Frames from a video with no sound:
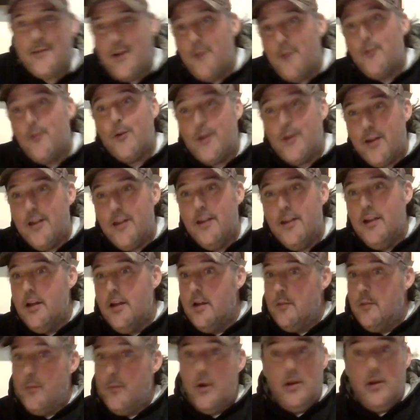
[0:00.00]
I'm on the,
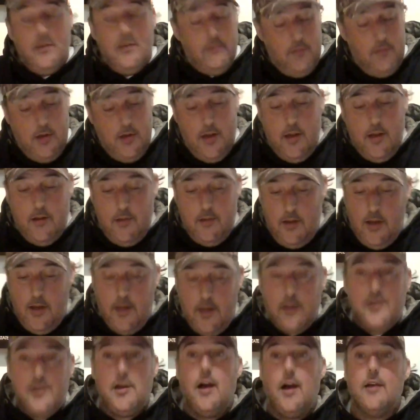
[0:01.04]
but I had
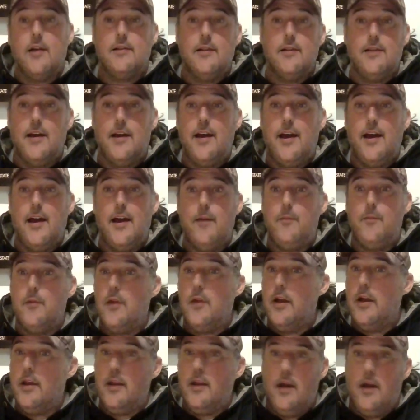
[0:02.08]
a chocolate lab.
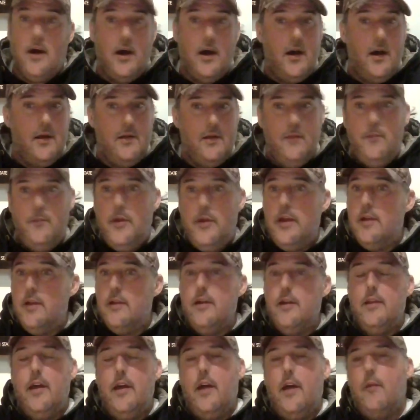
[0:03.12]
Like
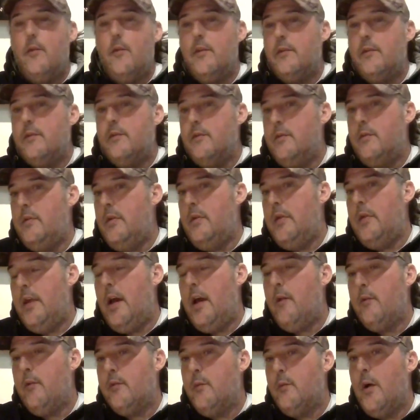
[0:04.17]
immediately, that was
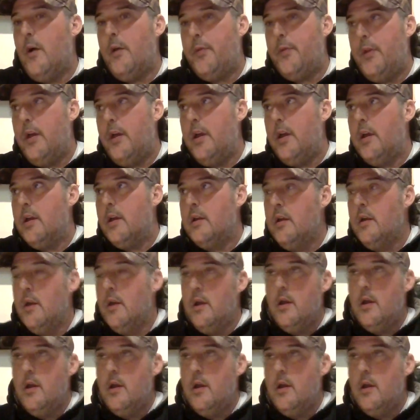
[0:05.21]
my thing.